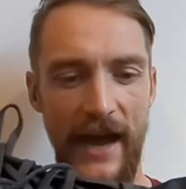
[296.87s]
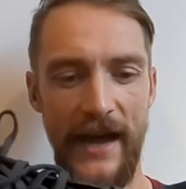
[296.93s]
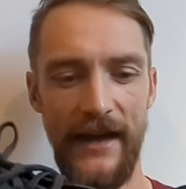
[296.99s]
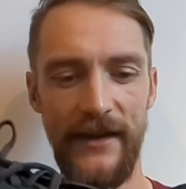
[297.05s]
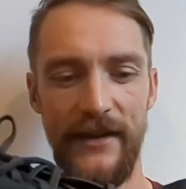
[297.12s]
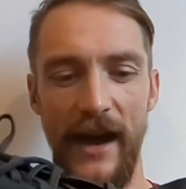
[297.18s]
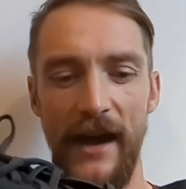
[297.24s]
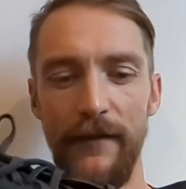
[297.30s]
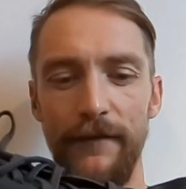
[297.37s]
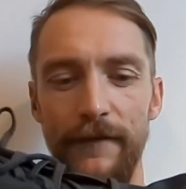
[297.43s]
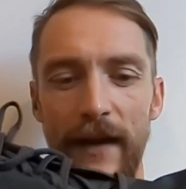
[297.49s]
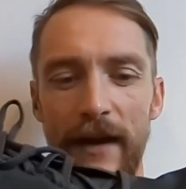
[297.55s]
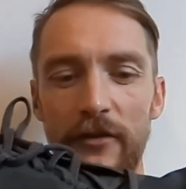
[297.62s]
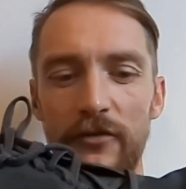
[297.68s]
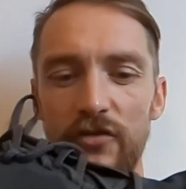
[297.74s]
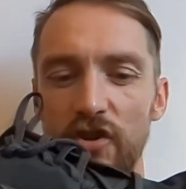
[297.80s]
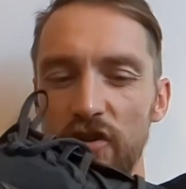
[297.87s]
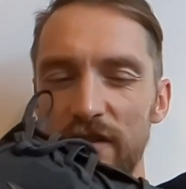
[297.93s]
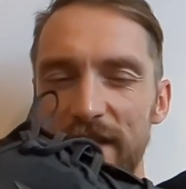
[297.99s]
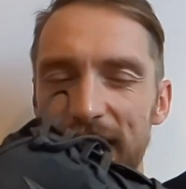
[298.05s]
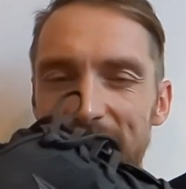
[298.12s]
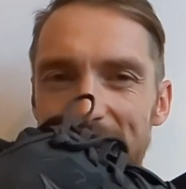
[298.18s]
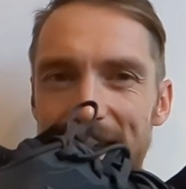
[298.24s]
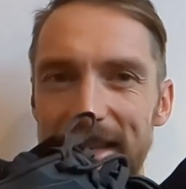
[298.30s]
And I felt
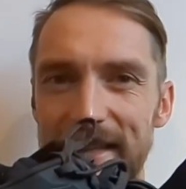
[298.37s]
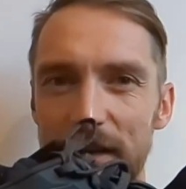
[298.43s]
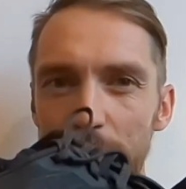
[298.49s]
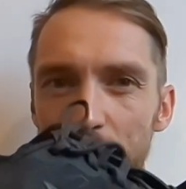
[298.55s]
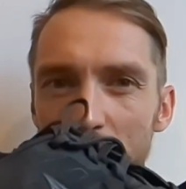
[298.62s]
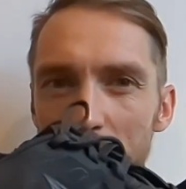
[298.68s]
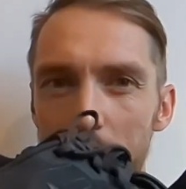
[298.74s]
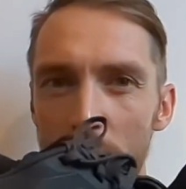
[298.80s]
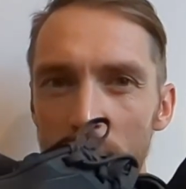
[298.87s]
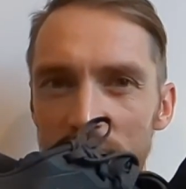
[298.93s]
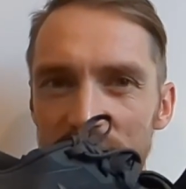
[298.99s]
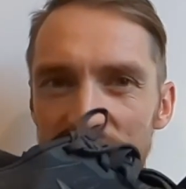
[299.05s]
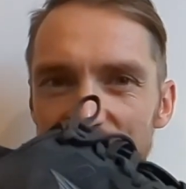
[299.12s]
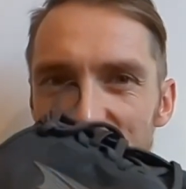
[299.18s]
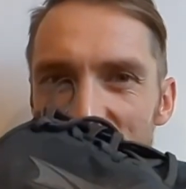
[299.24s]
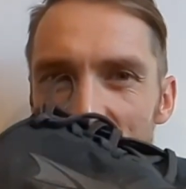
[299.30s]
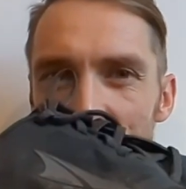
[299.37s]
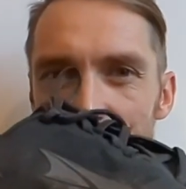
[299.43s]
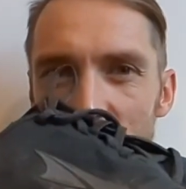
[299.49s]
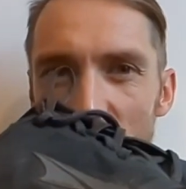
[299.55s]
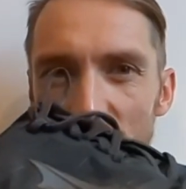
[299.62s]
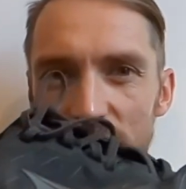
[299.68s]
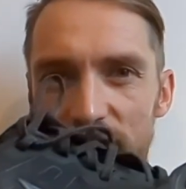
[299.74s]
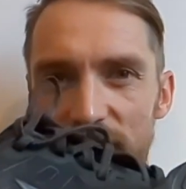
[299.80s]
just a little bit more
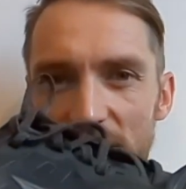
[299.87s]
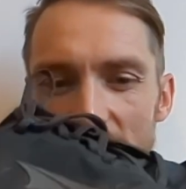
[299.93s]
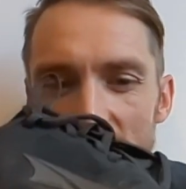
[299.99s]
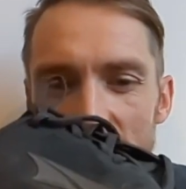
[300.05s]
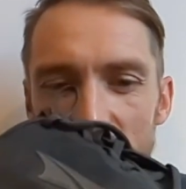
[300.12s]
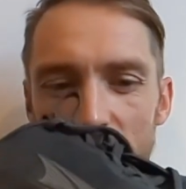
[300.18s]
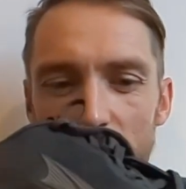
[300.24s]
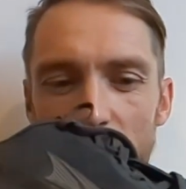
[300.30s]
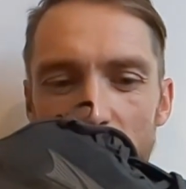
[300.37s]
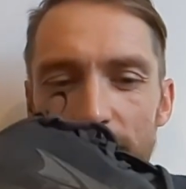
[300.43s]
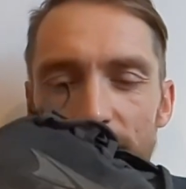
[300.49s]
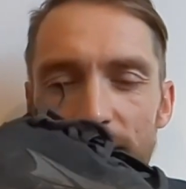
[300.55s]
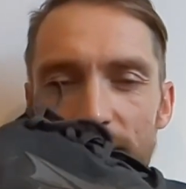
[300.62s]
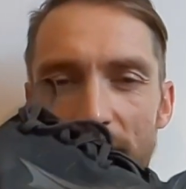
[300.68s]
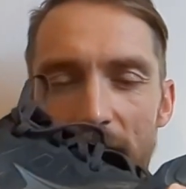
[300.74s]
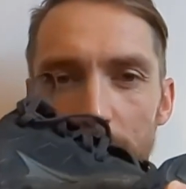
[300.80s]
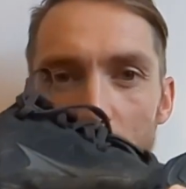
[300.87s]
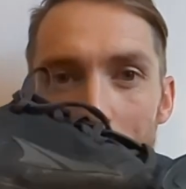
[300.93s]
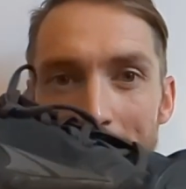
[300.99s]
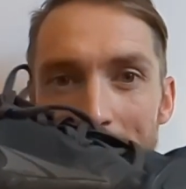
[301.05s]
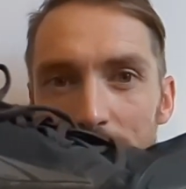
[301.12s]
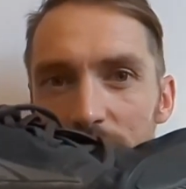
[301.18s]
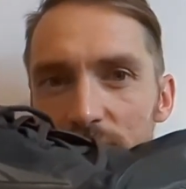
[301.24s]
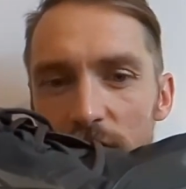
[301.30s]
stiffness in the Vibram
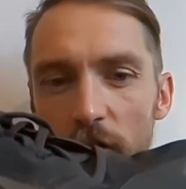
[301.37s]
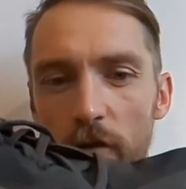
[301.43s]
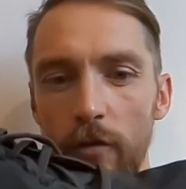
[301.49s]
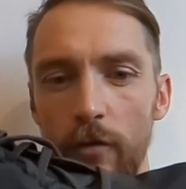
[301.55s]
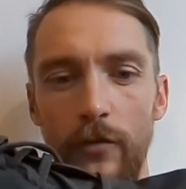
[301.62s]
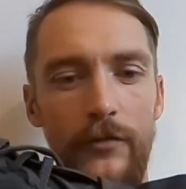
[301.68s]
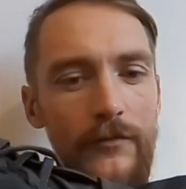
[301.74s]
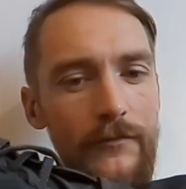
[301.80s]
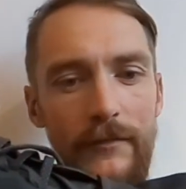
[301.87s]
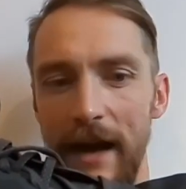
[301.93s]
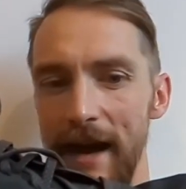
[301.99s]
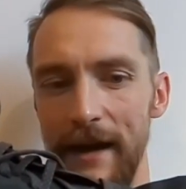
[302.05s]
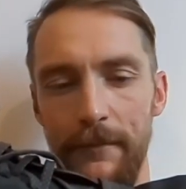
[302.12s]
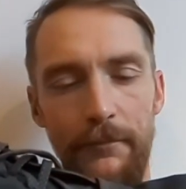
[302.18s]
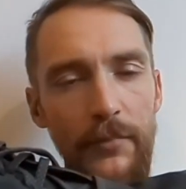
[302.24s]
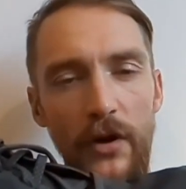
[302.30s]
outsole 9